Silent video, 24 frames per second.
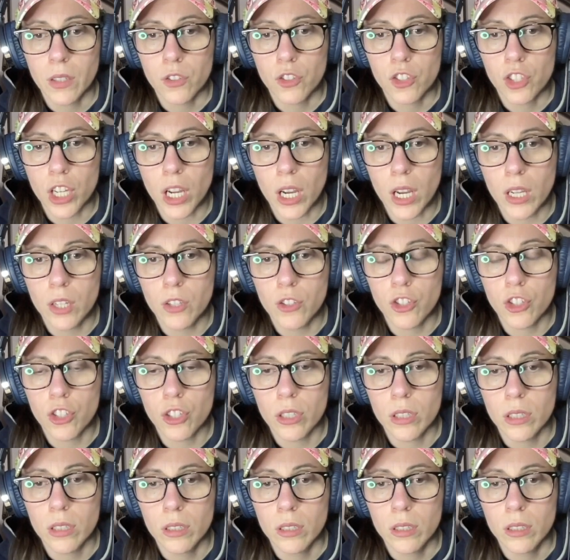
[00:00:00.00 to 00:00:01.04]

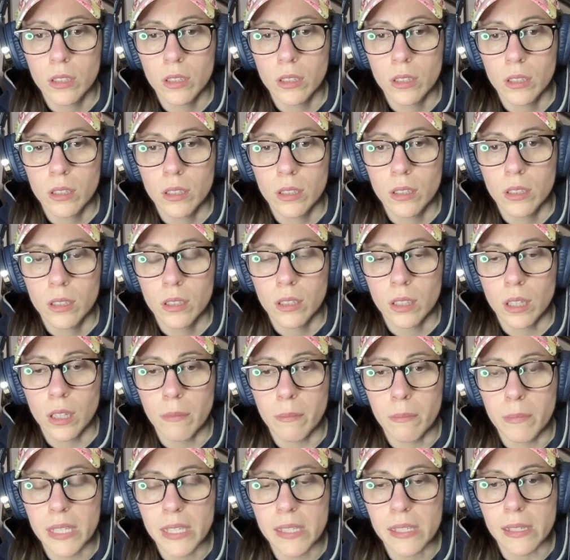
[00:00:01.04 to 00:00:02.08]
Judge.
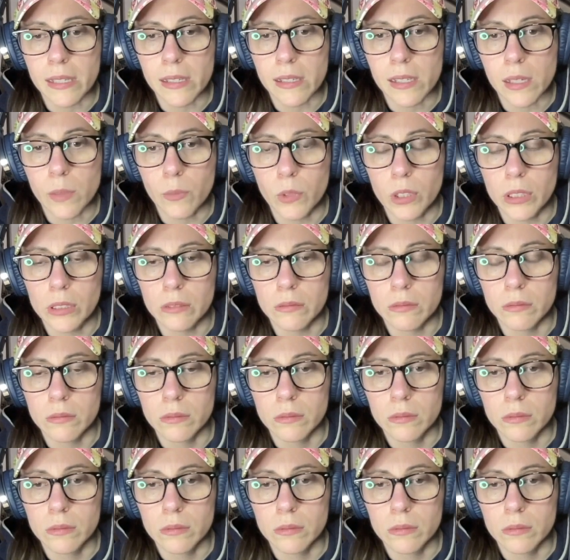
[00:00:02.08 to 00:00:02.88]
I'm missing someone.